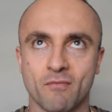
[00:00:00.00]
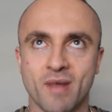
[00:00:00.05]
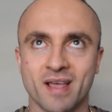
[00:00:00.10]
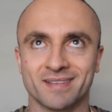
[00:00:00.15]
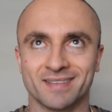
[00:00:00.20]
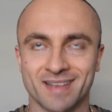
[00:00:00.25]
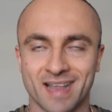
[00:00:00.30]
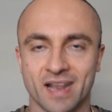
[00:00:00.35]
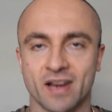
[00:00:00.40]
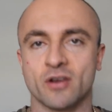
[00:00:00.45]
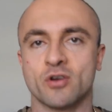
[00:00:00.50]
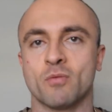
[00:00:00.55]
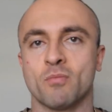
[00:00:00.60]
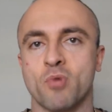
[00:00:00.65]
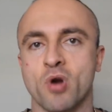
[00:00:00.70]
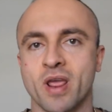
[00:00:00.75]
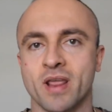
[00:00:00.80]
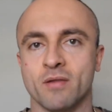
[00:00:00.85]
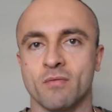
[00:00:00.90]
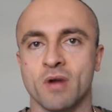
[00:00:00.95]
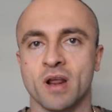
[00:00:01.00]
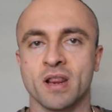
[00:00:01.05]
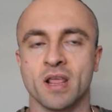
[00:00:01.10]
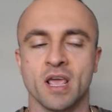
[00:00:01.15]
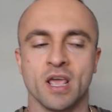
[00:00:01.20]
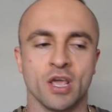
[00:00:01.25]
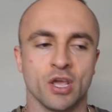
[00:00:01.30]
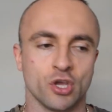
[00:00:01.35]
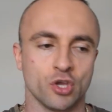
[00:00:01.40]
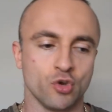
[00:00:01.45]
resonate in your brain, right?
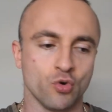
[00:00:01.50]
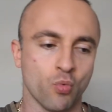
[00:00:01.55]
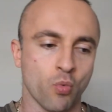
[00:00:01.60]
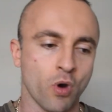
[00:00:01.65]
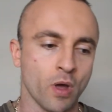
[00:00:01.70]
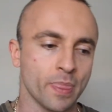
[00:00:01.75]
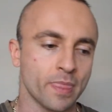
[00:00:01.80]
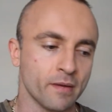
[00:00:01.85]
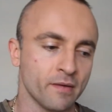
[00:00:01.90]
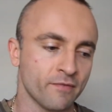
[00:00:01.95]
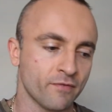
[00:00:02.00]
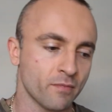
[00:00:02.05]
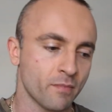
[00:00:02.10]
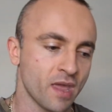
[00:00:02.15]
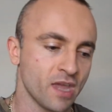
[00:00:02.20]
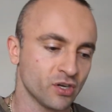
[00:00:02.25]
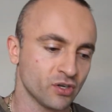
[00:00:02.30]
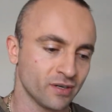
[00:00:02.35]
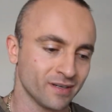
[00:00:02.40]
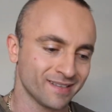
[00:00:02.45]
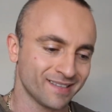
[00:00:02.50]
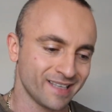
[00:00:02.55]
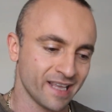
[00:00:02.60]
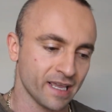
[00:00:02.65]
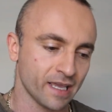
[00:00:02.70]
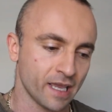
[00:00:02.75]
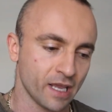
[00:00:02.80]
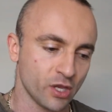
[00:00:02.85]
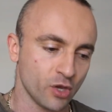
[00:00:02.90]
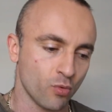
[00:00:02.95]
You want the information to
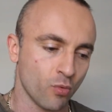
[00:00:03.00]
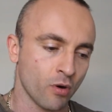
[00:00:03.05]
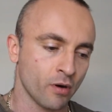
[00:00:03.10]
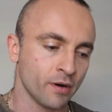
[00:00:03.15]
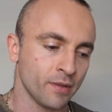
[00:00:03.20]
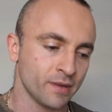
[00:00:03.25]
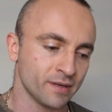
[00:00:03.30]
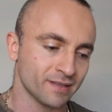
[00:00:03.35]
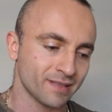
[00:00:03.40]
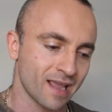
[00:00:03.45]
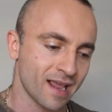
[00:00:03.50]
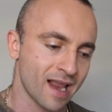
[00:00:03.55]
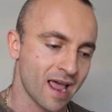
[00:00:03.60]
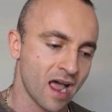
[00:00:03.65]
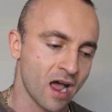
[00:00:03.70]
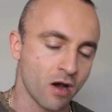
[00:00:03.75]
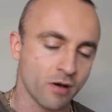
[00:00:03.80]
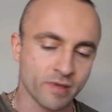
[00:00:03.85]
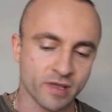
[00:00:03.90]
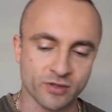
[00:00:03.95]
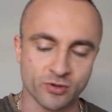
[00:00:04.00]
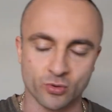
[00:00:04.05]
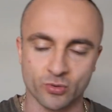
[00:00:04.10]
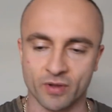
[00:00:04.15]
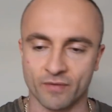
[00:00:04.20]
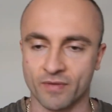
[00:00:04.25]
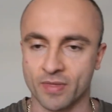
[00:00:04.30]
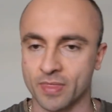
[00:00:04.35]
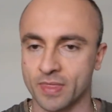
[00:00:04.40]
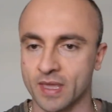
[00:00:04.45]
sink in, you want to understand how they do
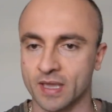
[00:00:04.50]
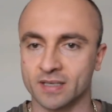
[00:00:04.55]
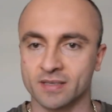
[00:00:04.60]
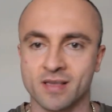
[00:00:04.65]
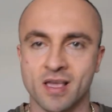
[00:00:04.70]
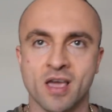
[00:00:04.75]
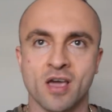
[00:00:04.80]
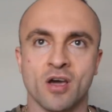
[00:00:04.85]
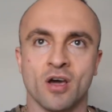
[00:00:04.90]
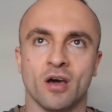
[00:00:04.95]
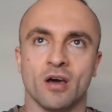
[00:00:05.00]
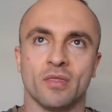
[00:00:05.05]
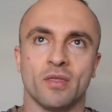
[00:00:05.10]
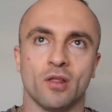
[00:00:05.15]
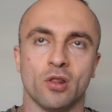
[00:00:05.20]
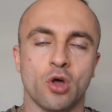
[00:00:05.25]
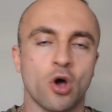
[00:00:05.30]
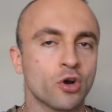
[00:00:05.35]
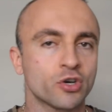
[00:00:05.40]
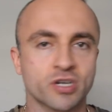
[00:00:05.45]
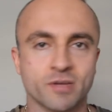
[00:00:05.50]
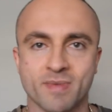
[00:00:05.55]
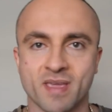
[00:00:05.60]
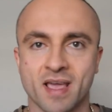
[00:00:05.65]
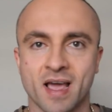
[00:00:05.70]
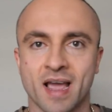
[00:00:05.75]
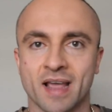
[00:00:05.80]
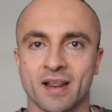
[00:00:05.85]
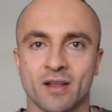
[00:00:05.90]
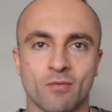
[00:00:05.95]
different things, the logic
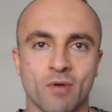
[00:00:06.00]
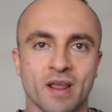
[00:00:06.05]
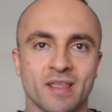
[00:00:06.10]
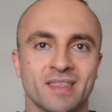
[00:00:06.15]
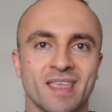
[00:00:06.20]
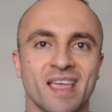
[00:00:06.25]
behind it, right?